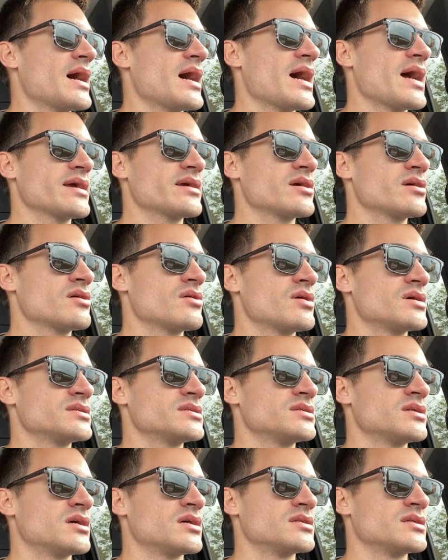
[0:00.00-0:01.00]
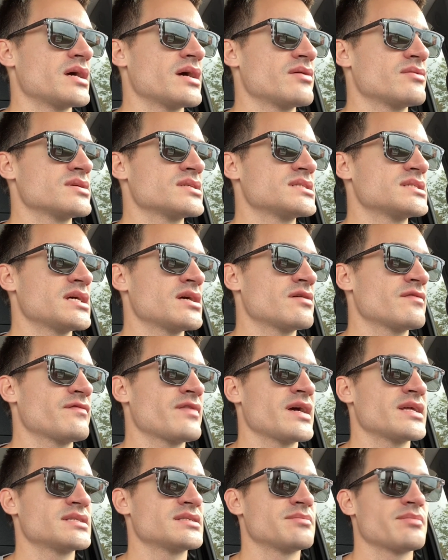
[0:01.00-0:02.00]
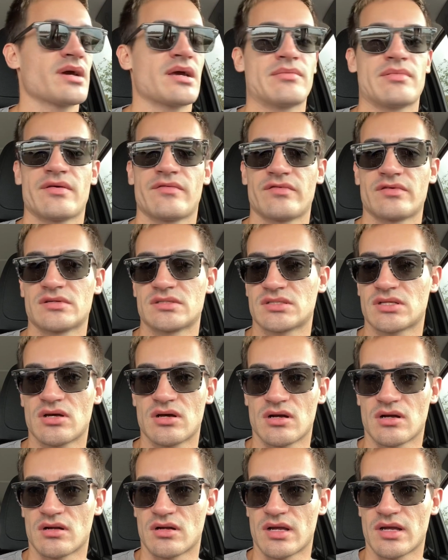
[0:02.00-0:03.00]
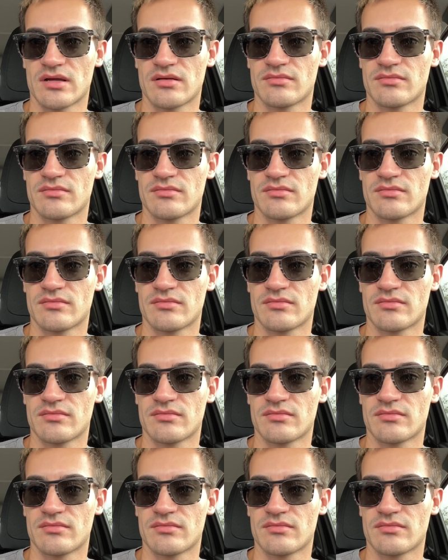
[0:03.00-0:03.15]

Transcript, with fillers: I could go on and on. I was terrified to buy my first car.